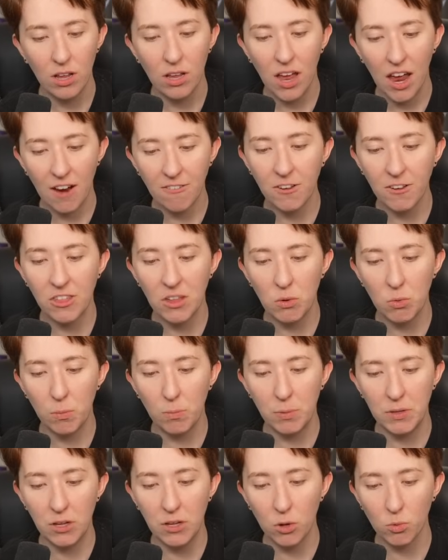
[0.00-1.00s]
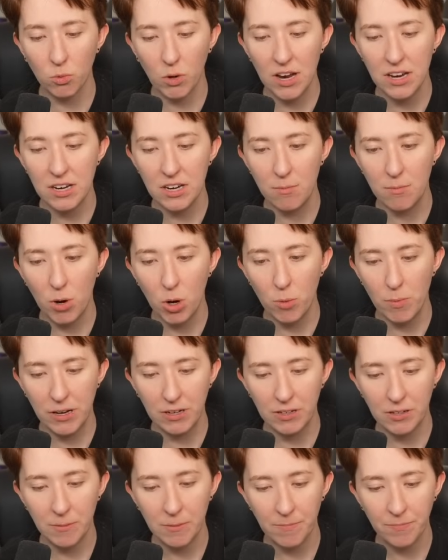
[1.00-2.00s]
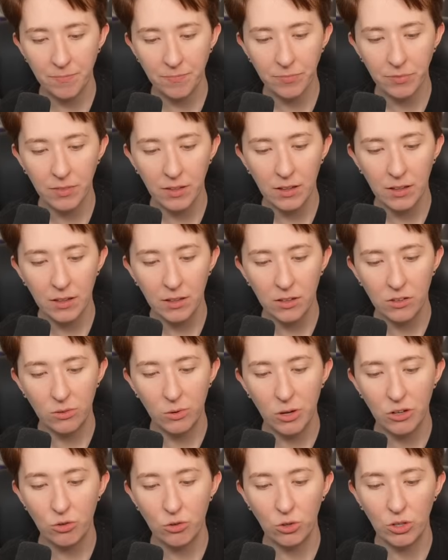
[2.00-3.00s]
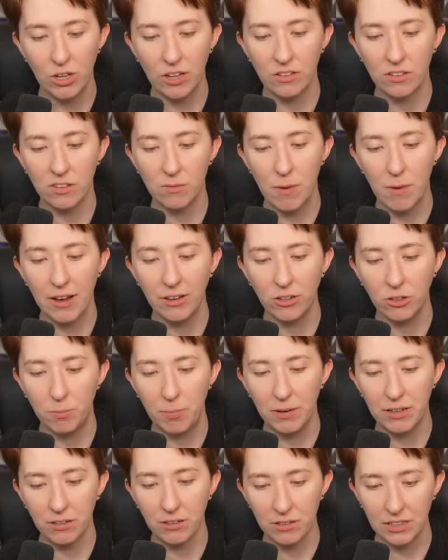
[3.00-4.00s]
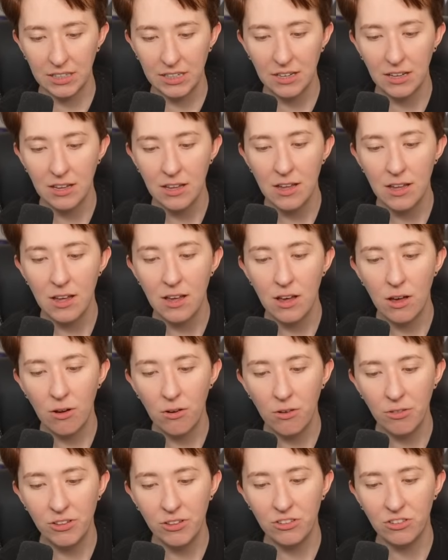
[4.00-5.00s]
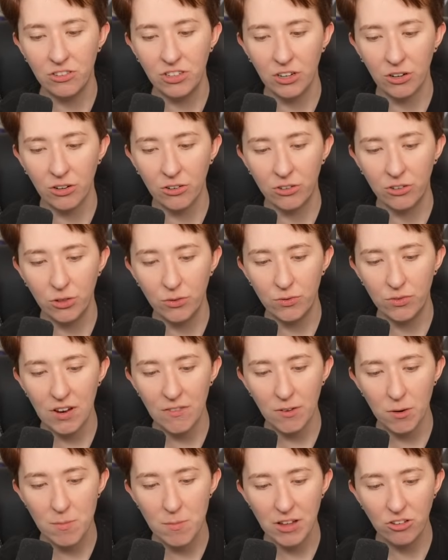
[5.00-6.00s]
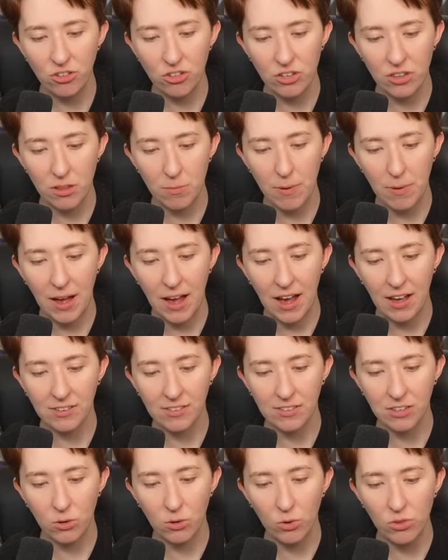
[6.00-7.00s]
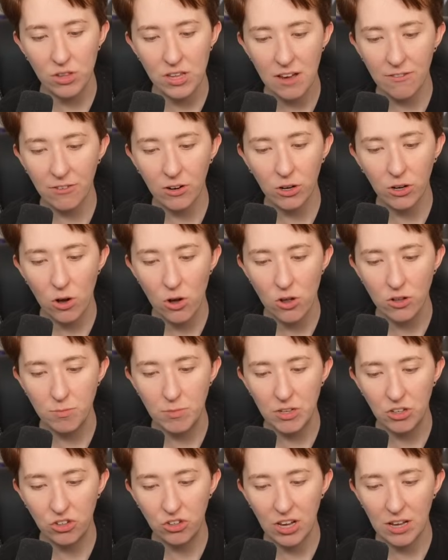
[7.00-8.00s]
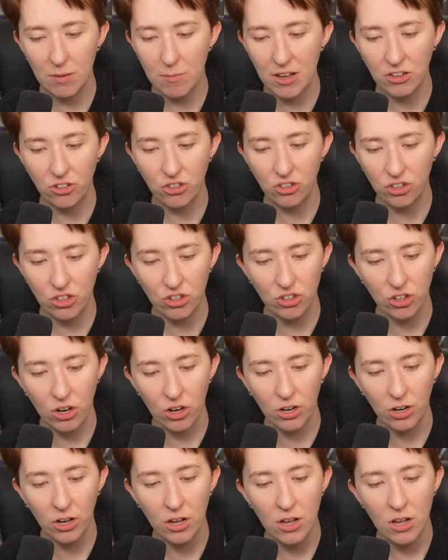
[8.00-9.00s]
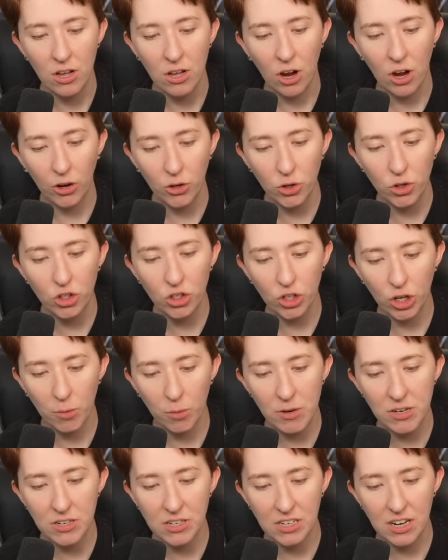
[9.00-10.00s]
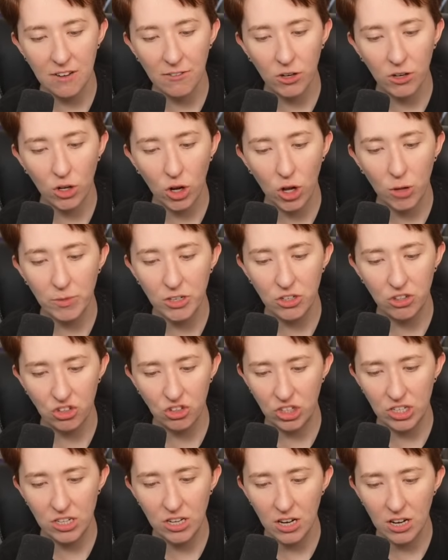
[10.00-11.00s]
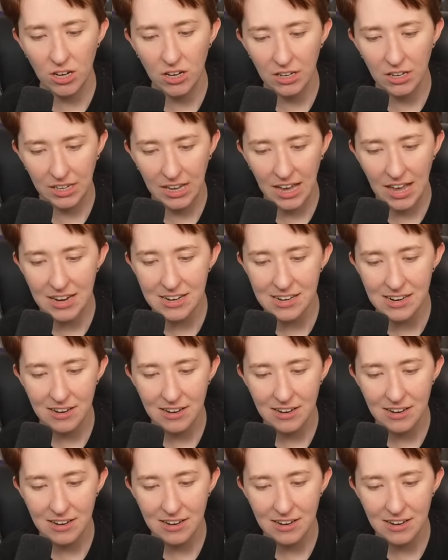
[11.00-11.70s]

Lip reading: Everything will be all right in a moment." Yue Qingyan smiled bitterly. "All these years, you've never mentioned the past and only ever called me Jiangmen Shishang. Are you determined to never call me Chiga again?"